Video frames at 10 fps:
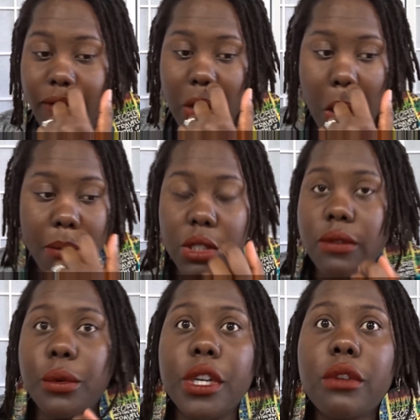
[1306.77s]
an
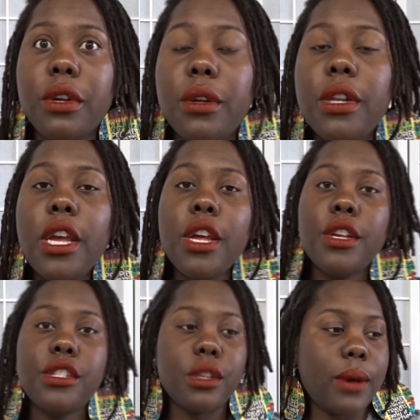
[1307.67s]
almost 4-year-old,
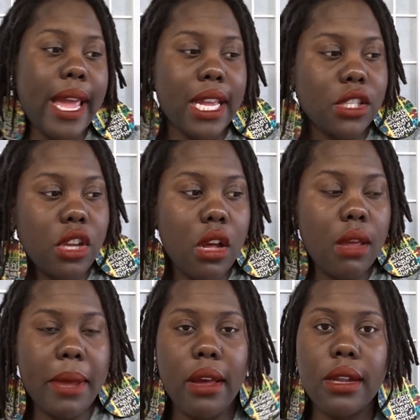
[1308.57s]
so I can talk
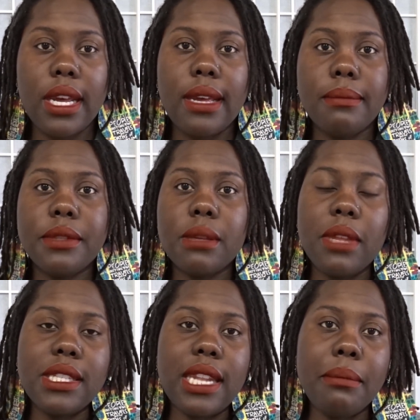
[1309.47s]
about some
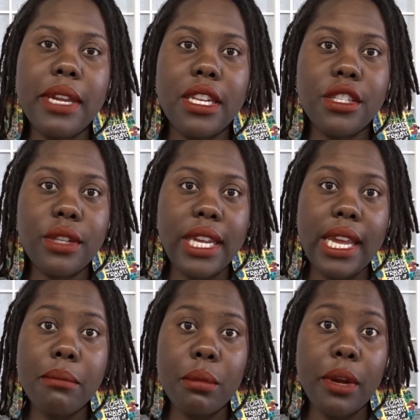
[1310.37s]
things that I plan to do to
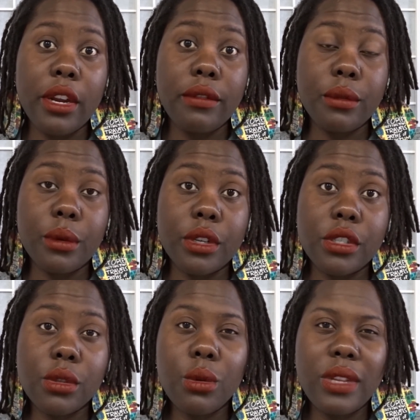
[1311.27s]
get him prepared for
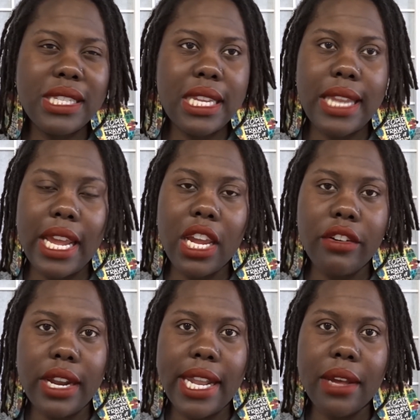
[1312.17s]
school. He's in daycare
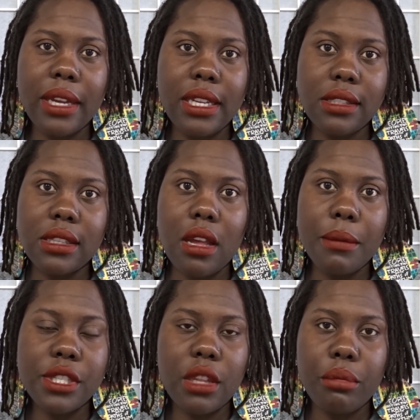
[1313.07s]
right now. He's
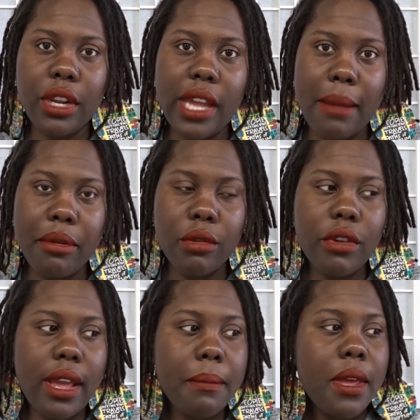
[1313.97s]
almost in the pre-K
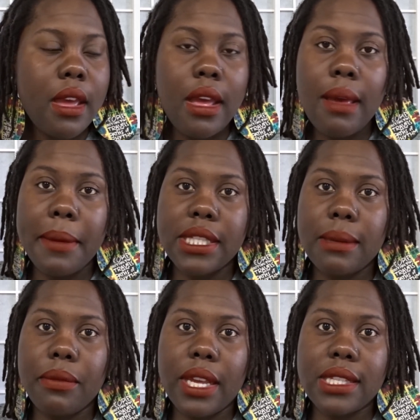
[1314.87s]
program, but
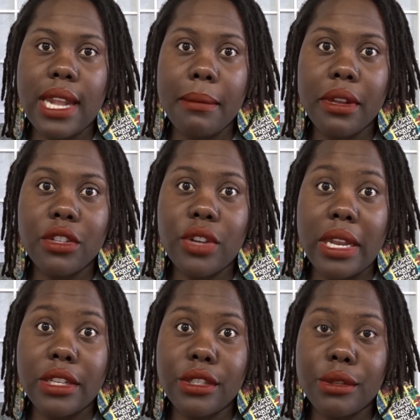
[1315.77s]
some things that I'm going to try
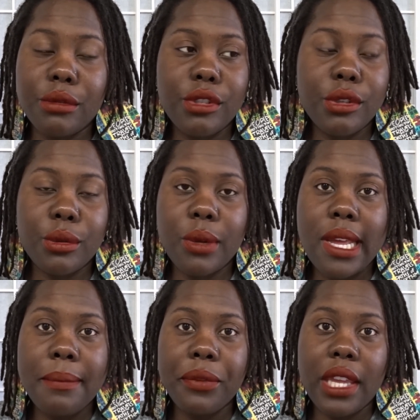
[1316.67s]
to do to
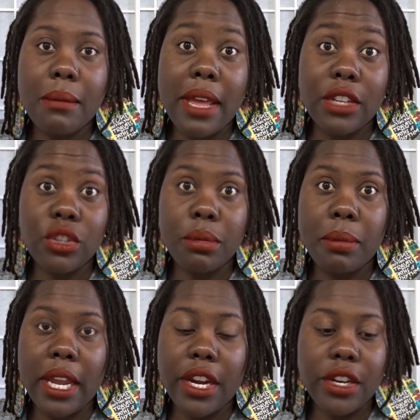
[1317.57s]
get him extra
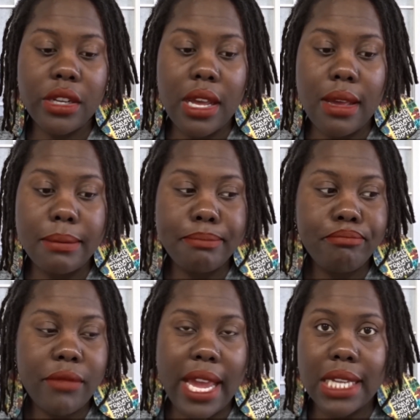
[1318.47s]
prepared
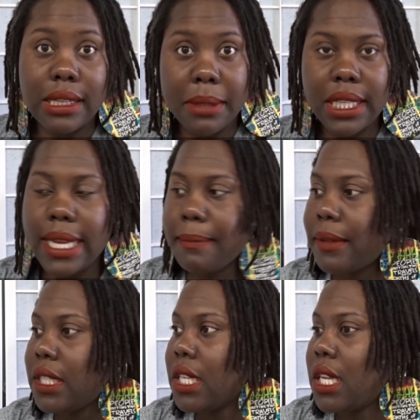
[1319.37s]
academically.
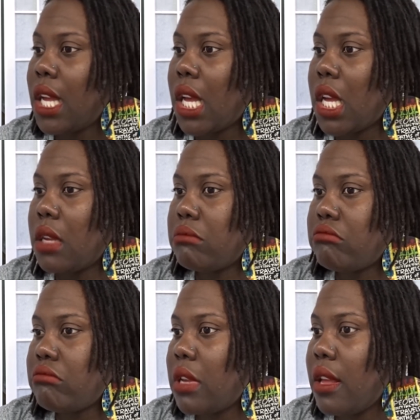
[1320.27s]

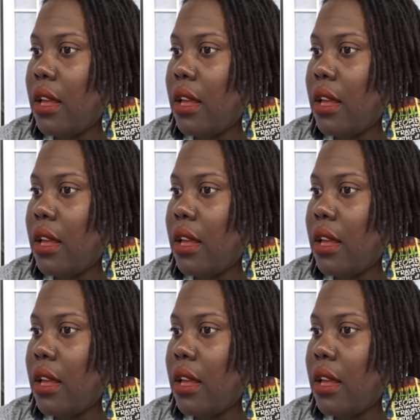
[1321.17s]
I'm